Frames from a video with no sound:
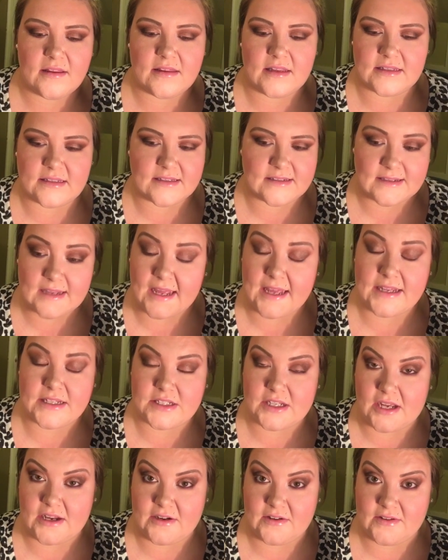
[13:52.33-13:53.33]
this is
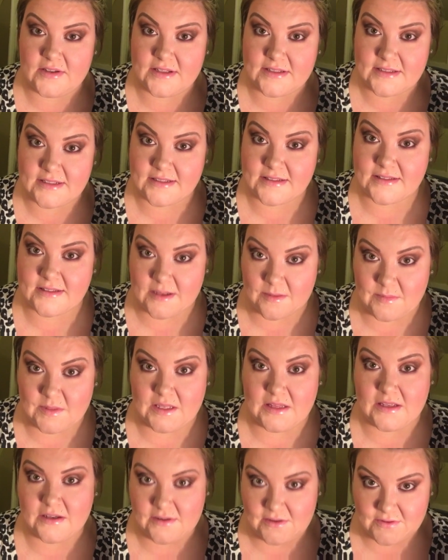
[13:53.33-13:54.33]
eyeshadow, this is
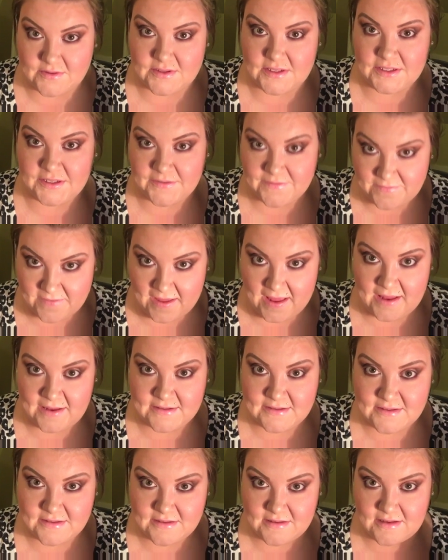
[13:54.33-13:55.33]
something that goes on your
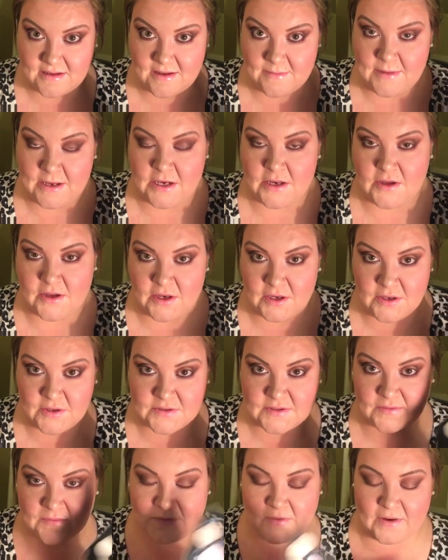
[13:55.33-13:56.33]
face. I mean, you can
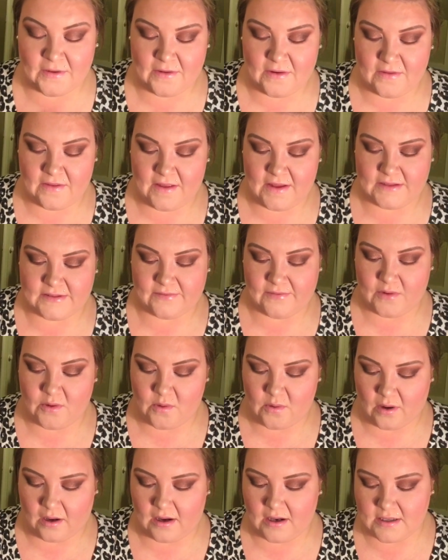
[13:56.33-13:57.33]
use it for other things, of
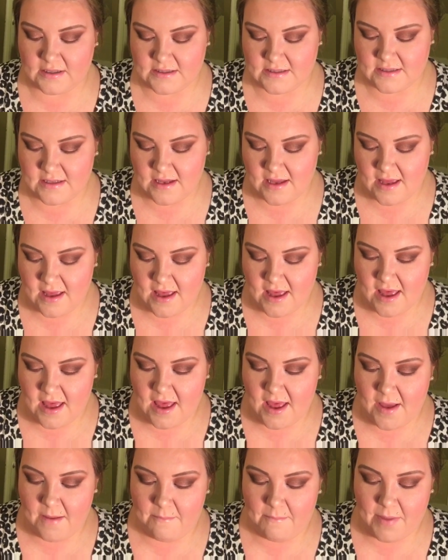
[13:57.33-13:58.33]
course,
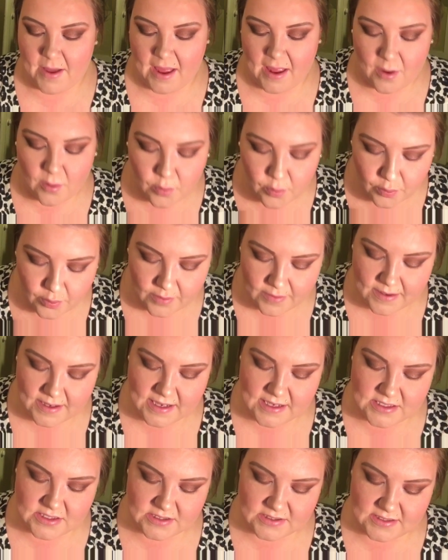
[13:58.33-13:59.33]
but
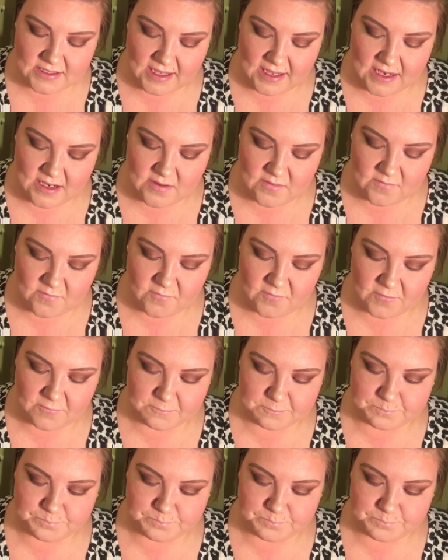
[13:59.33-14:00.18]
it just kind of